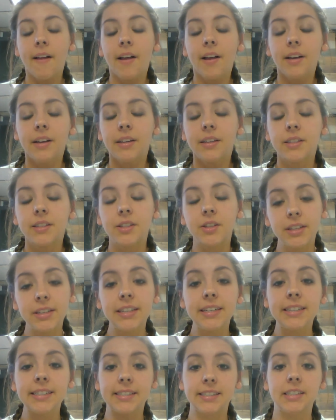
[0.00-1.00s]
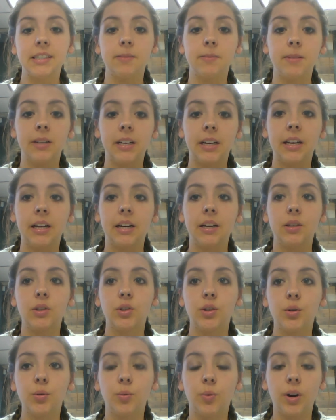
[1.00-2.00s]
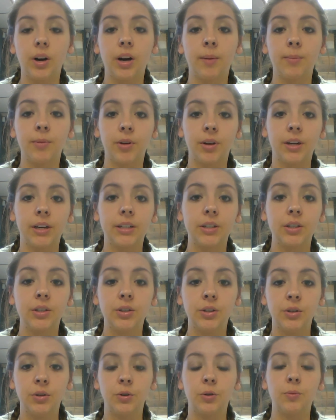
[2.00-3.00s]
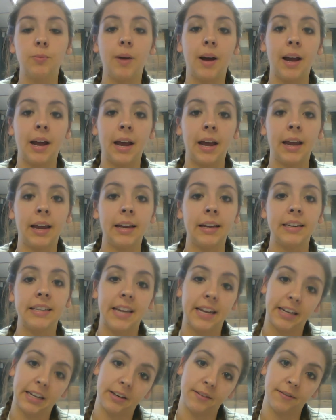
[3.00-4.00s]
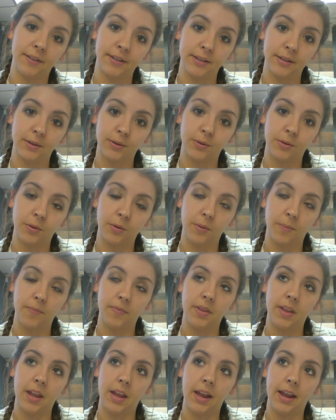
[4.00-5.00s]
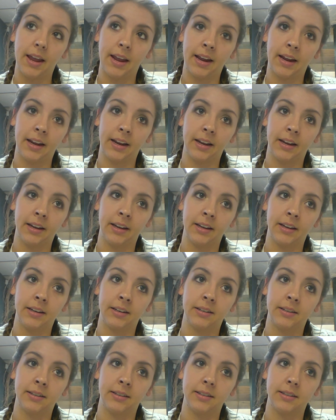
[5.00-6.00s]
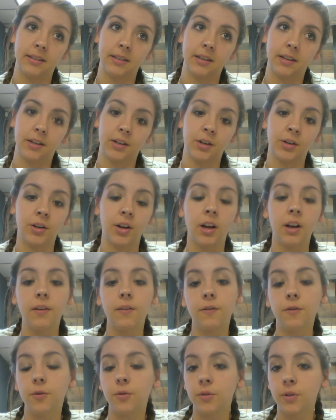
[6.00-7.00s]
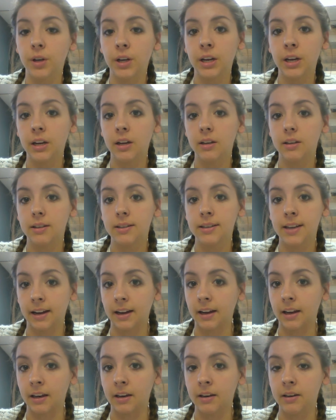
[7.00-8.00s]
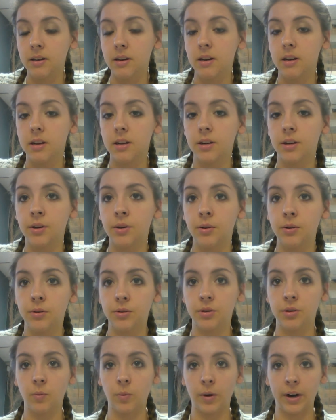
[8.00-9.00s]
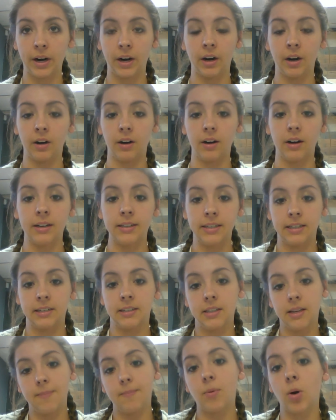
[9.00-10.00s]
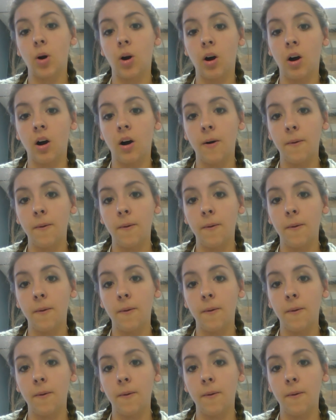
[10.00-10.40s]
So then he sends me to where I'm going to do my naked physical. And you're not fully naked. You should wear a decent bra,